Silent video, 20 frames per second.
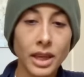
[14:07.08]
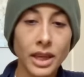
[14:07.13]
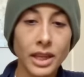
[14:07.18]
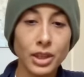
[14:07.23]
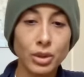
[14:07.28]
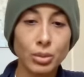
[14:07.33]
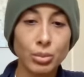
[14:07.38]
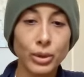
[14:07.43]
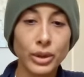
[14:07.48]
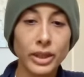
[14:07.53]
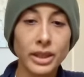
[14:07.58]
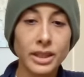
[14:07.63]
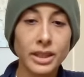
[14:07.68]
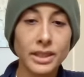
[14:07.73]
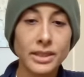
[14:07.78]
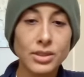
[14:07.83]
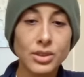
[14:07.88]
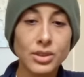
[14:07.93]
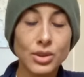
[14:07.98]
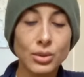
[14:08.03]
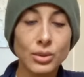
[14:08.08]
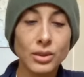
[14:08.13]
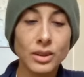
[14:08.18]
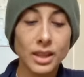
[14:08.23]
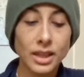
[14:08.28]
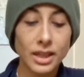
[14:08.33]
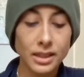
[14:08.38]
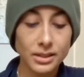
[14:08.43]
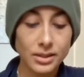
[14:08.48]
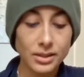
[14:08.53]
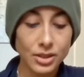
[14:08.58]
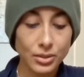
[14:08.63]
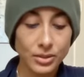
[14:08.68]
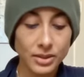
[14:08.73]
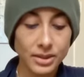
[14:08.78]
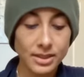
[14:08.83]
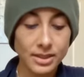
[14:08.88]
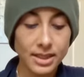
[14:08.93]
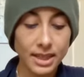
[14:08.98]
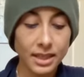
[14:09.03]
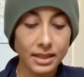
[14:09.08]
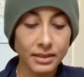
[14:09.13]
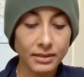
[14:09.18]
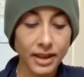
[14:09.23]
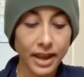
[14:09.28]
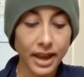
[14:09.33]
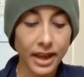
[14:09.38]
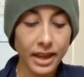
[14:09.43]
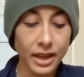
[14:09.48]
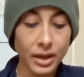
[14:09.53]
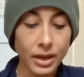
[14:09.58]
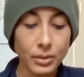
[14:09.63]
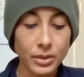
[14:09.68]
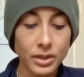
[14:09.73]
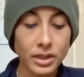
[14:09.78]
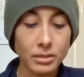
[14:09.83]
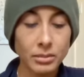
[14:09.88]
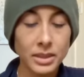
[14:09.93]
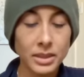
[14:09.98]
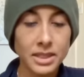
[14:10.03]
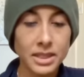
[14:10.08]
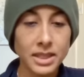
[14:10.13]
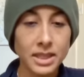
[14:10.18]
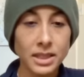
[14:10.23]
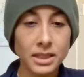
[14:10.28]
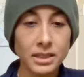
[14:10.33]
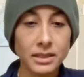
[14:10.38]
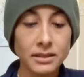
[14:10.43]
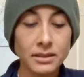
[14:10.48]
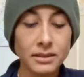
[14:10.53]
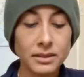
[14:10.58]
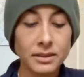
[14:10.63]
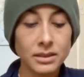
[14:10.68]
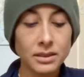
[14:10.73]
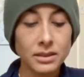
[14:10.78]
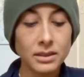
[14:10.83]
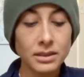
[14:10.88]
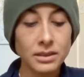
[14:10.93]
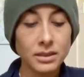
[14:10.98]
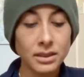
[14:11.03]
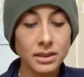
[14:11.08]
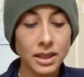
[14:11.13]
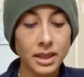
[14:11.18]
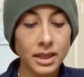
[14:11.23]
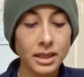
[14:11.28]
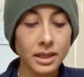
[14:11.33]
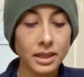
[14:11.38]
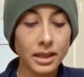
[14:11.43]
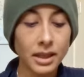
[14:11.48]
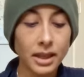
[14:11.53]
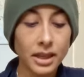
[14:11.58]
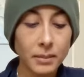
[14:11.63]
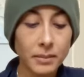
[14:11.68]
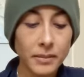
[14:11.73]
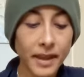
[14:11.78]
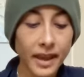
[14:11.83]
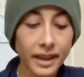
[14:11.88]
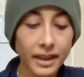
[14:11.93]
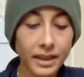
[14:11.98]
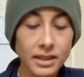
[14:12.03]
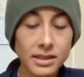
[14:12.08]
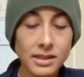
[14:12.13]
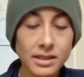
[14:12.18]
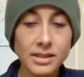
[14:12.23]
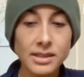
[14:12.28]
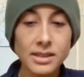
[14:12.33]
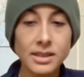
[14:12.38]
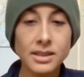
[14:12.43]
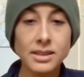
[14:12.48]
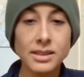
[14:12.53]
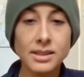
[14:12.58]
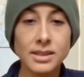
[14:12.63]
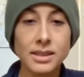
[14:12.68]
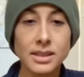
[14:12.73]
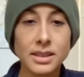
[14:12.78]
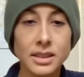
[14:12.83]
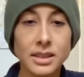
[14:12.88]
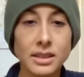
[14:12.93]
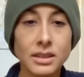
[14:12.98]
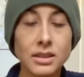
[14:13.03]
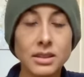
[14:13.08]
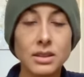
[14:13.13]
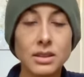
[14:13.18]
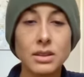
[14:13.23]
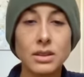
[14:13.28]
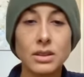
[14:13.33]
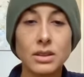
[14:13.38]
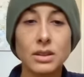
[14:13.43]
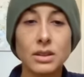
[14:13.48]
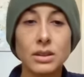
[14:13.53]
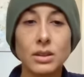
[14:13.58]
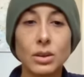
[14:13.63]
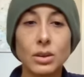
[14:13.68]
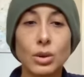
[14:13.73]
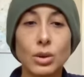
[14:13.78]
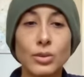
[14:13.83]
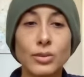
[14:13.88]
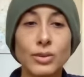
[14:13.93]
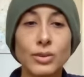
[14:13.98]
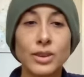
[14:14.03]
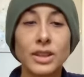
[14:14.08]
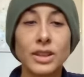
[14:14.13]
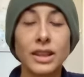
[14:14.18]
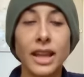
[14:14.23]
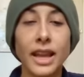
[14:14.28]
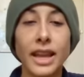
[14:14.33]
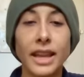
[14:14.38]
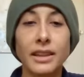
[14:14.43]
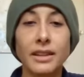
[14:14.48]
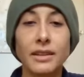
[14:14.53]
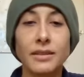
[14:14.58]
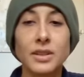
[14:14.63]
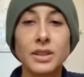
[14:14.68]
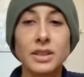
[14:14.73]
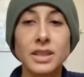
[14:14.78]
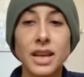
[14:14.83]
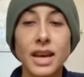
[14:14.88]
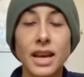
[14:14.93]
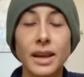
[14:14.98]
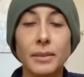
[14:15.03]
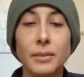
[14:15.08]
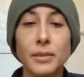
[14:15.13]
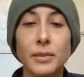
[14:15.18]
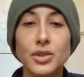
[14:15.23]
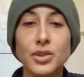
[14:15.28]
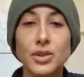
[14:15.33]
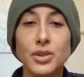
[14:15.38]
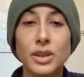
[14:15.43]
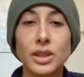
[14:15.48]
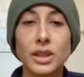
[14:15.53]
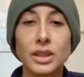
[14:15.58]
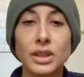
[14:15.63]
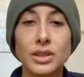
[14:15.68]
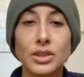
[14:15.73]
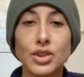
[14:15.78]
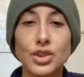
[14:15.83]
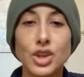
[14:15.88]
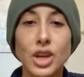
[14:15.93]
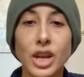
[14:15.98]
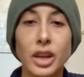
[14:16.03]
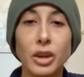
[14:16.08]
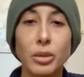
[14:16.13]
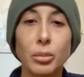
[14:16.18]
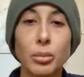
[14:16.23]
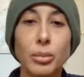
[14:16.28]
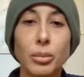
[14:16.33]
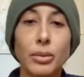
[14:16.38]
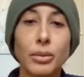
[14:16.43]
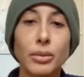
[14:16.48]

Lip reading: Can you bring these 2 things to a state of equanimity and keep that consistent over the length of the time that you're in the shape?